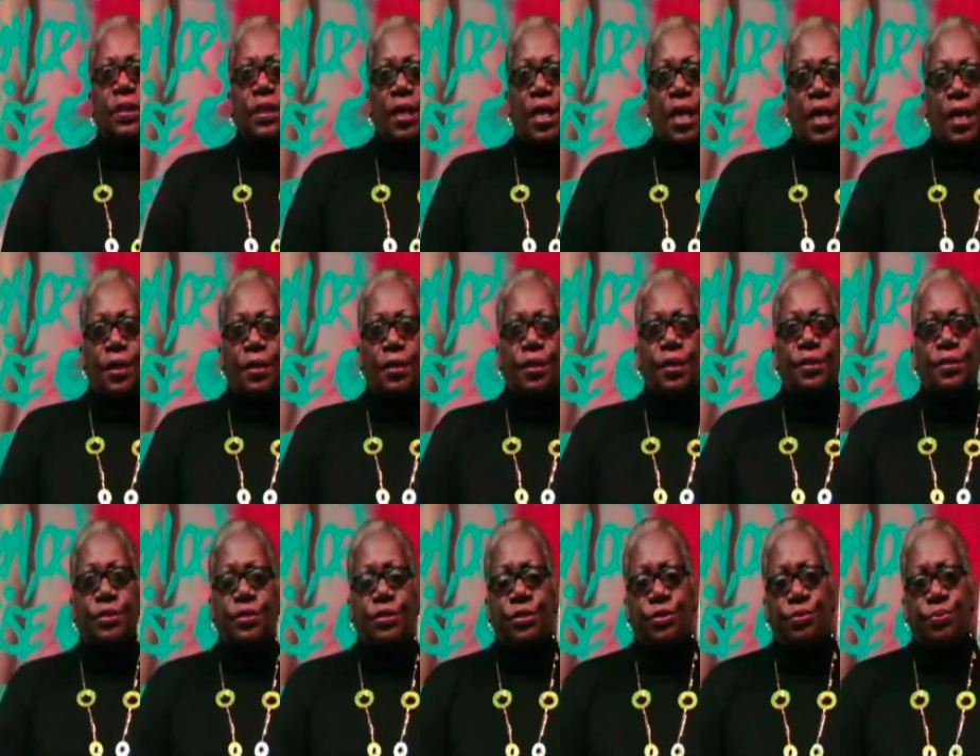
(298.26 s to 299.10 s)
And
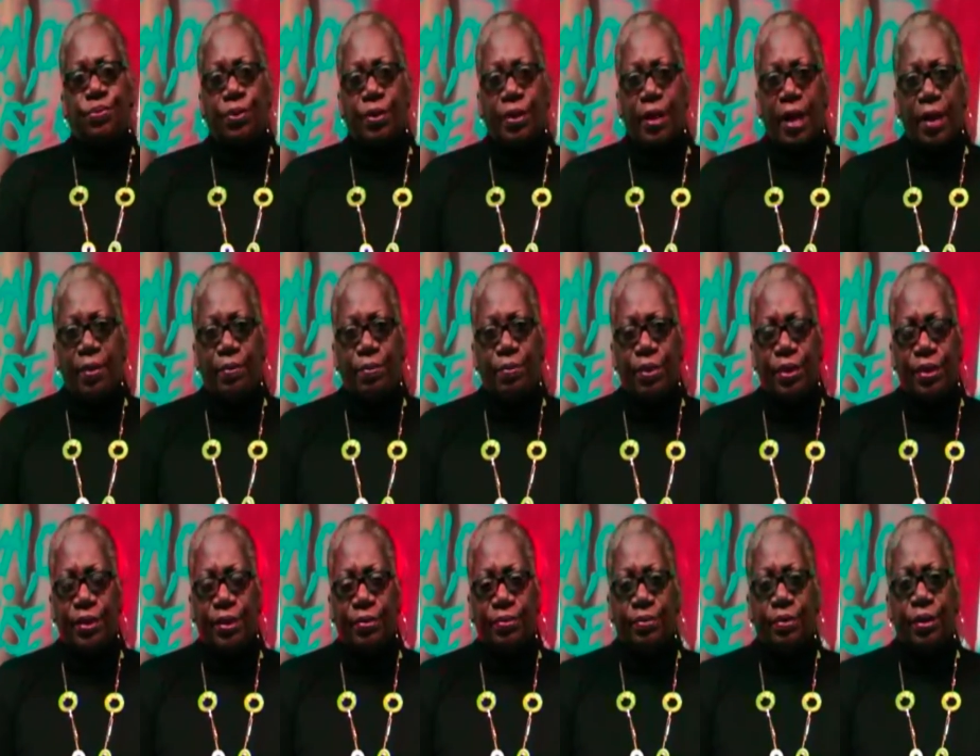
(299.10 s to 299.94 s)
this is what I
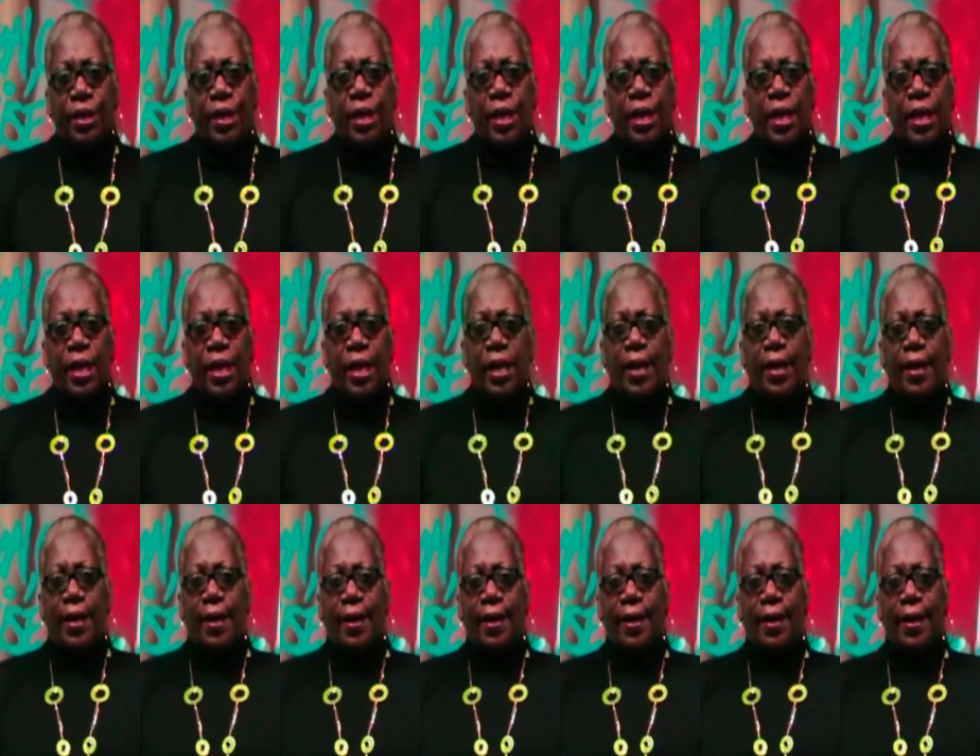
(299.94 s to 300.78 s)
want to,
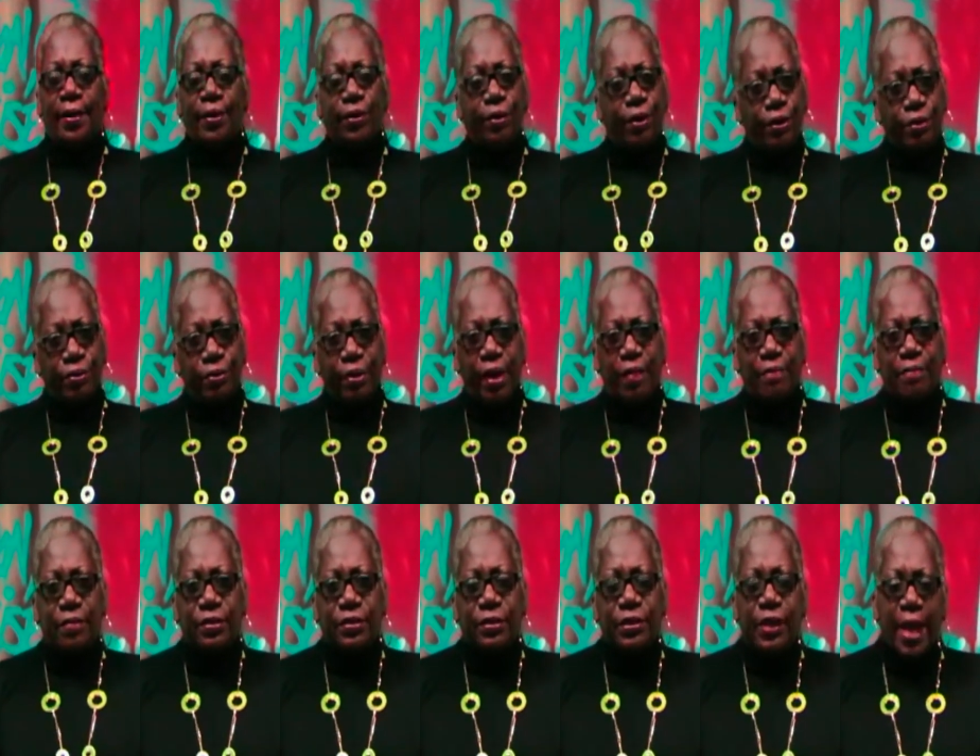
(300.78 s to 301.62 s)
uh, I know I don't have
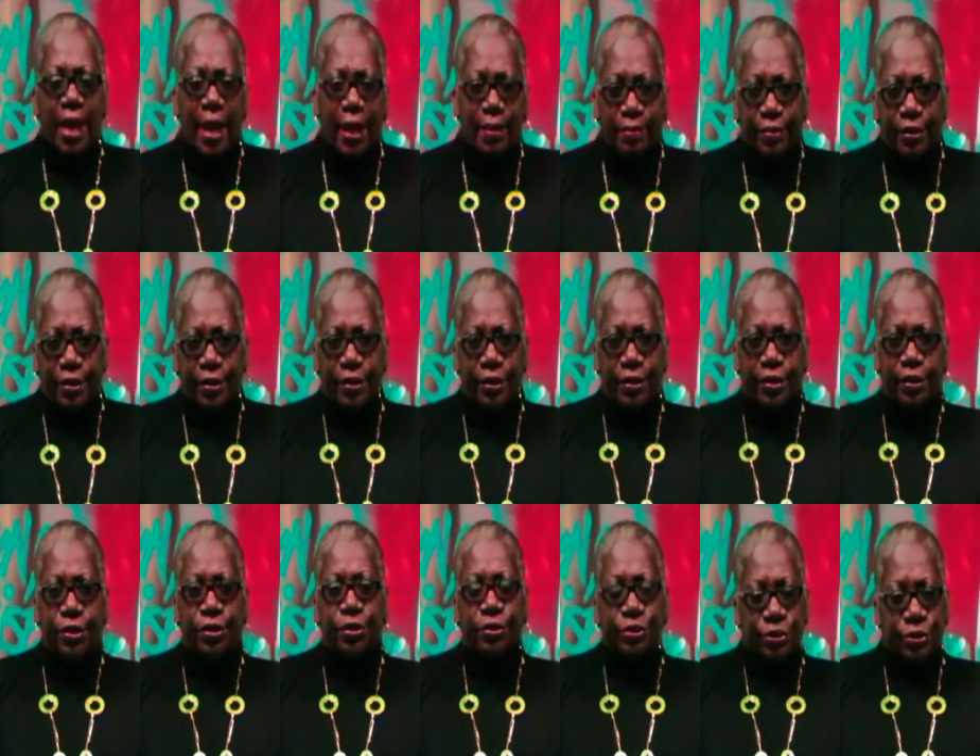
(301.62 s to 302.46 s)
much time on the
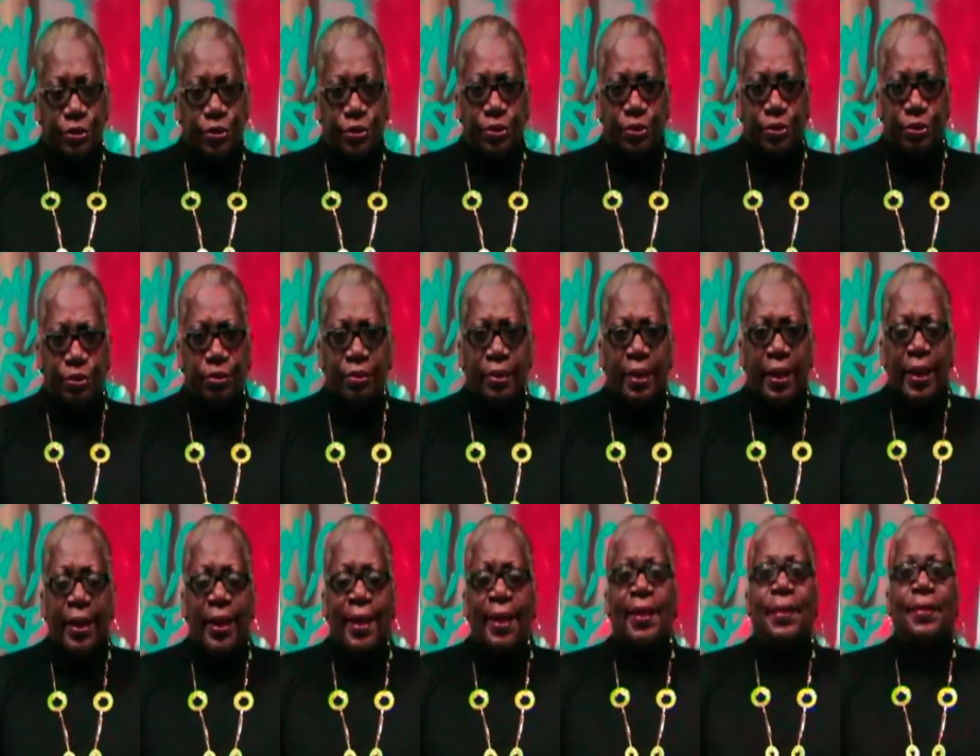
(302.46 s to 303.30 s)
YouTube
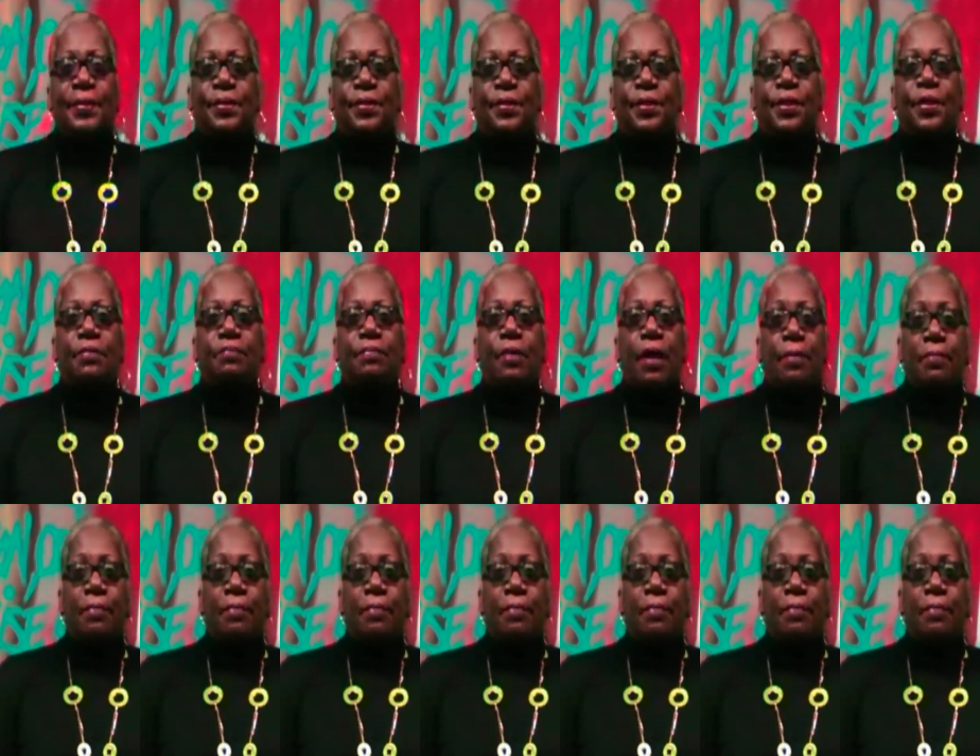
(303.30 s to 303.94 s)
to get my